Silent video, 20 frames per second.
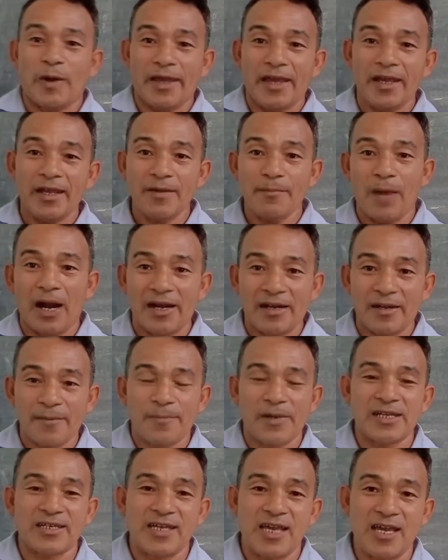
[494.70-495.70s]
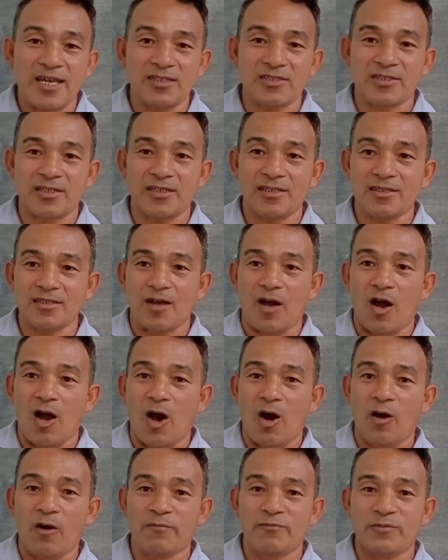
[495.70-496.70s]
in multiplication
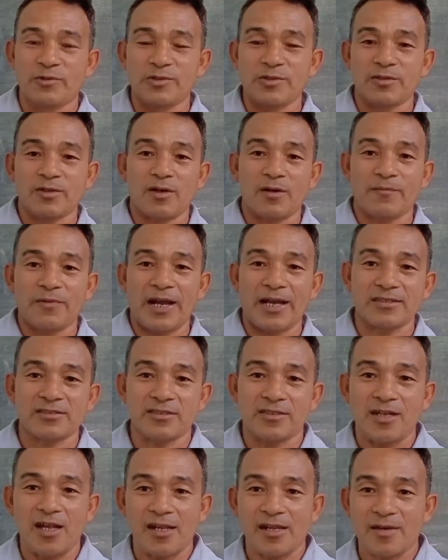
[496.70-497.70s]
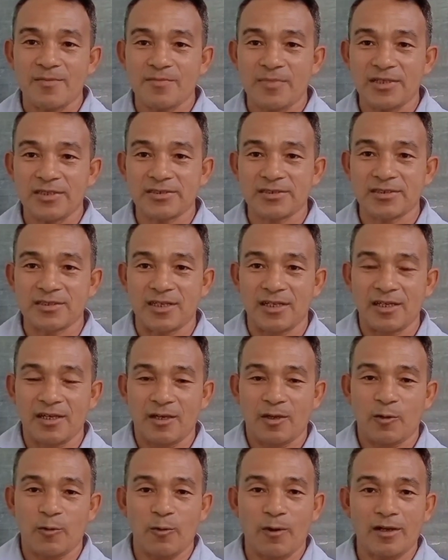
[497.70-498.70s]
of fractional numbers,
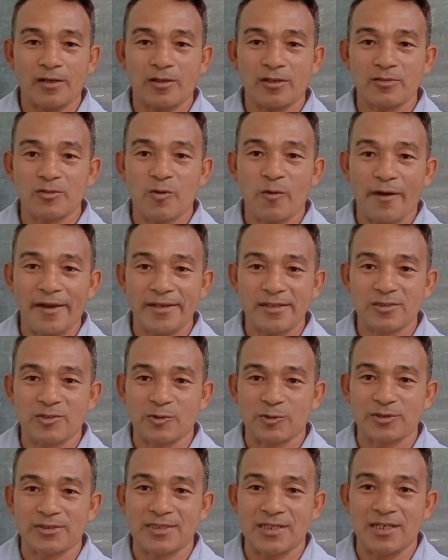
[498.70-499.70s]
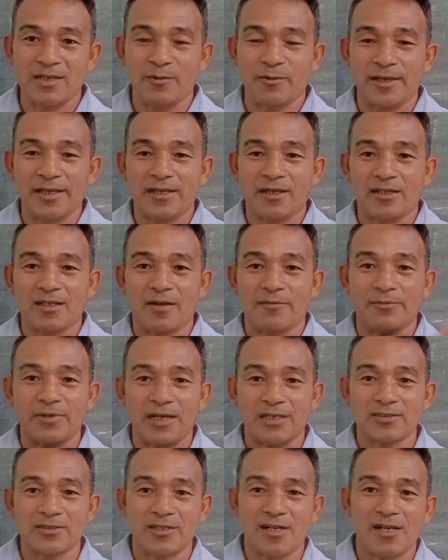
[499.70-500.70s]
you are not going to see whether the
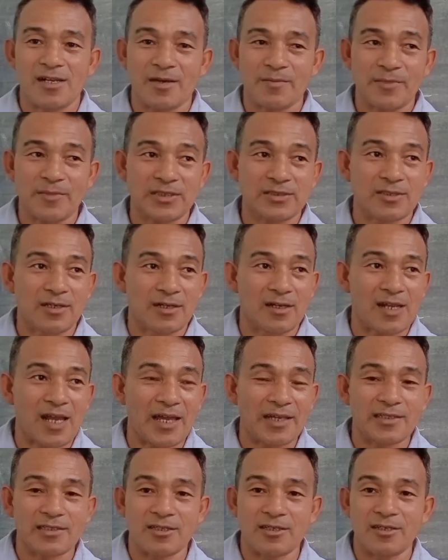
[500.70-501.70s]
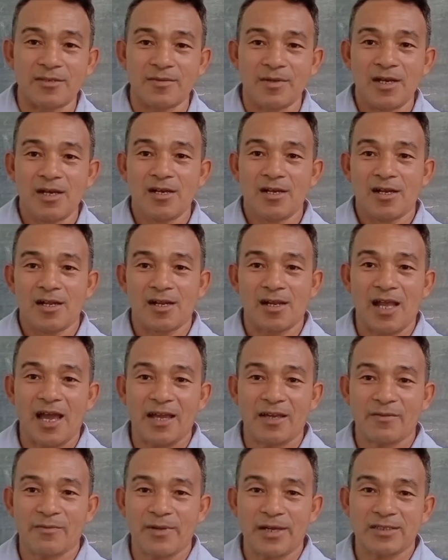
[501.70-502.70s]
fractional numbers are like term,
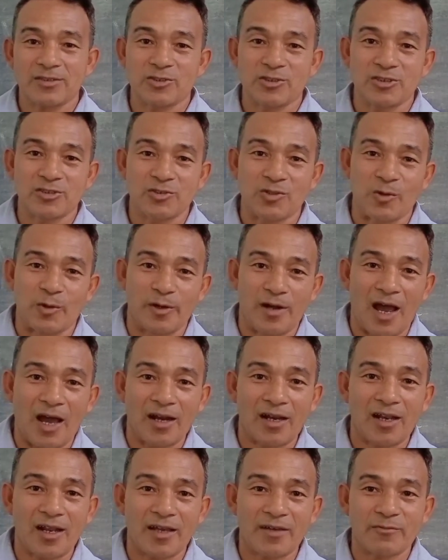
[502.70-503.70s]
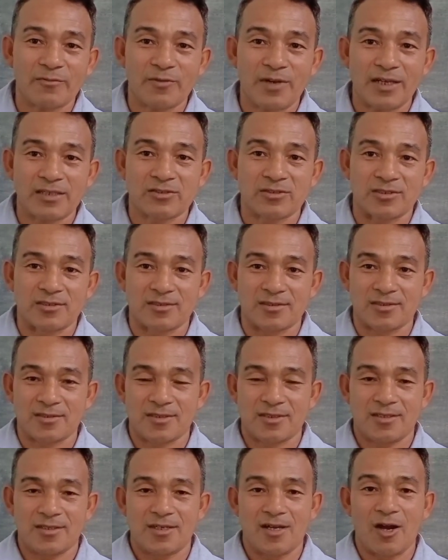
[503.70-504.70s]
like fractions, or unlike fractions.
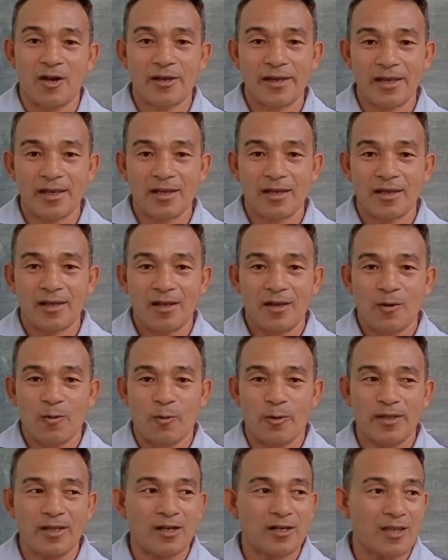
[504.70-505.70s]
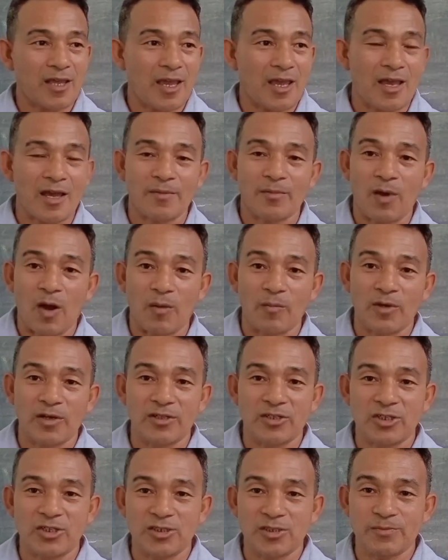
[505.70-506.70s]
Okay, whether they have
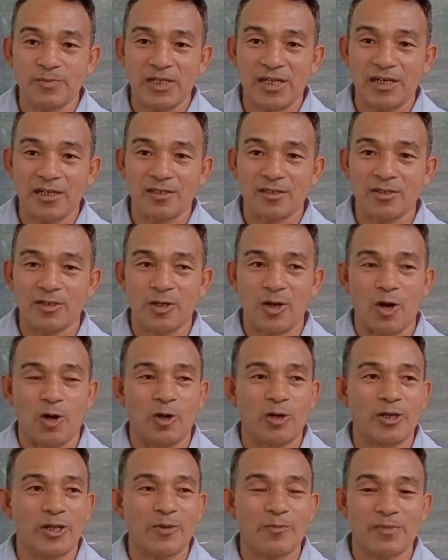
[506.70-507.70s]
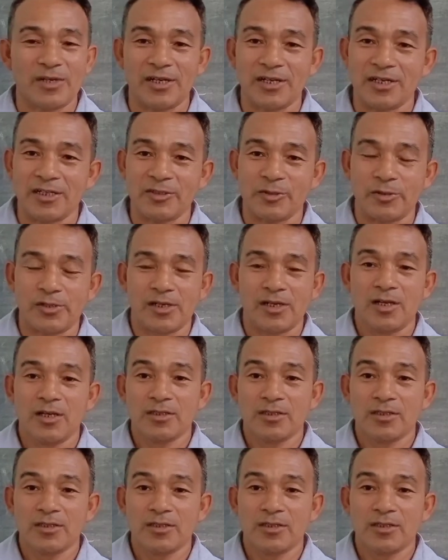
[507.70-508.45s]
common denominator or numerator.